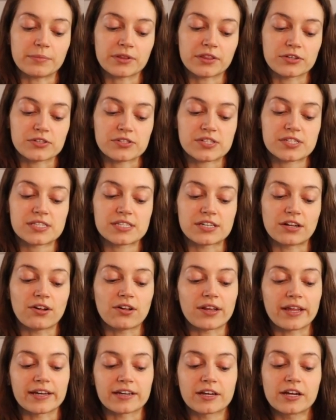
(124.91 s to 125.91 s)
But there's
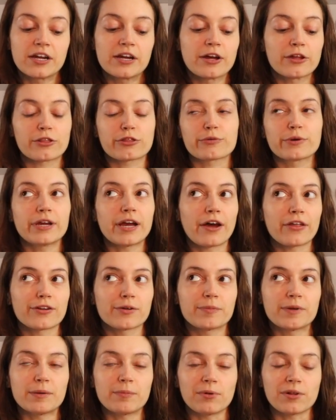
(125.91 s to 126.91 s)
still, like, three
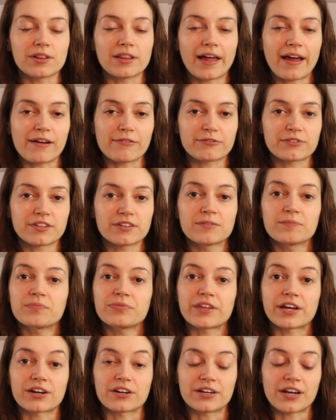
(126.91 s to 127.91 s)
other people left
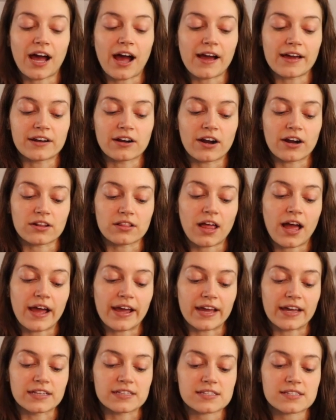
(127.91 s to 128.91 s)
that are not in our
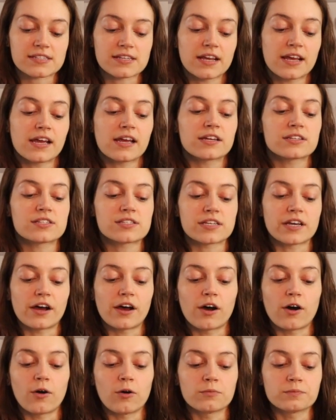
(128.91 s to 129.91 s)
alliance.
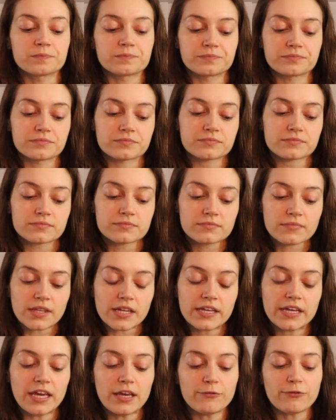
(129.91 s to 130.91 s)
So
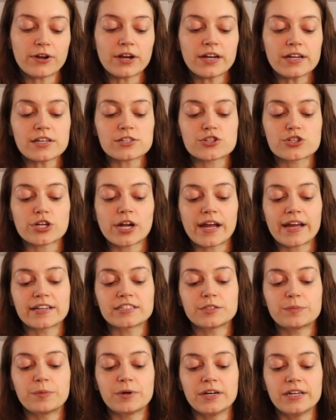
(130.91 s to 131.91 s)
Kiefer is trying
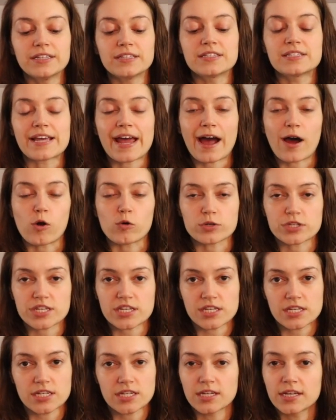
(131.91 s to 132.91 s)
to put
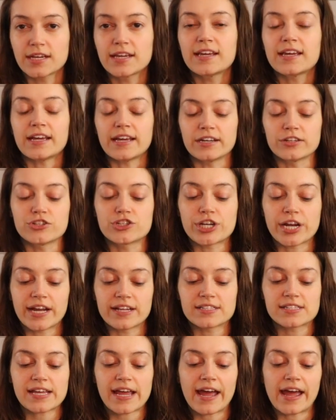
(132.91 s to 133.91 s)
doubt in
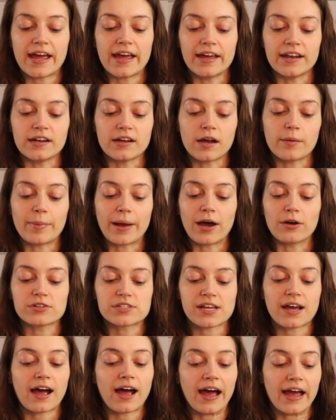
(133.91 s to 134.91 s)
Jed's head about
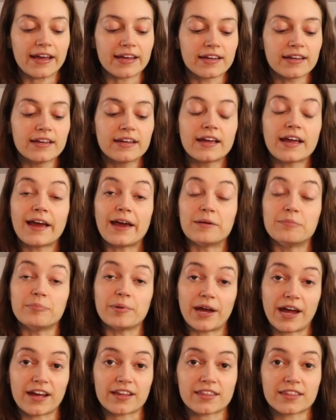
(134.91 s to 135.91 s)
Ty and
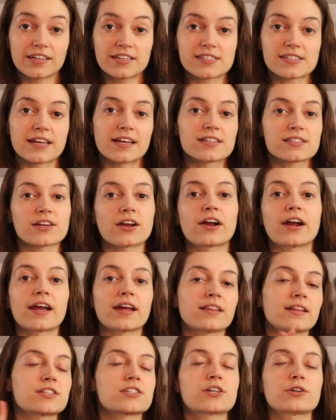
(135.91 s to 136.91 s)
Beth. He says, all
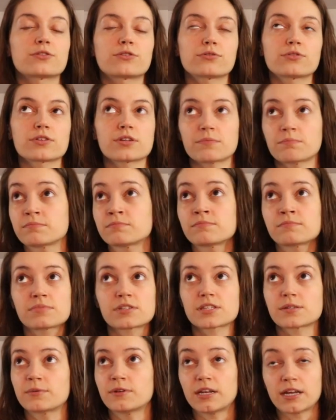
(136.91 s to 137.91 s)
right, let's go through some,
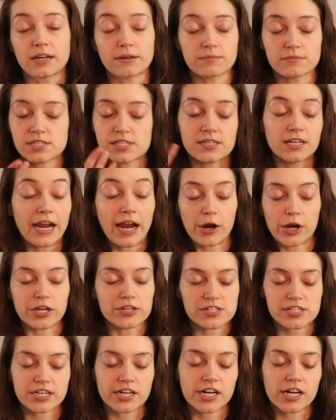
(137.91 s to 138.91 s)
some
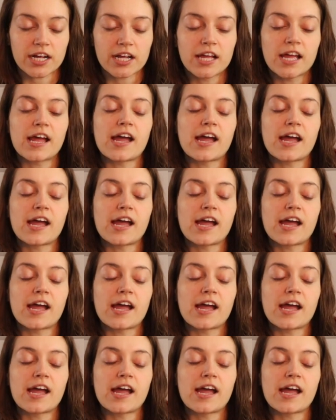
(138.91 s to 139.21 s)
scenarios here.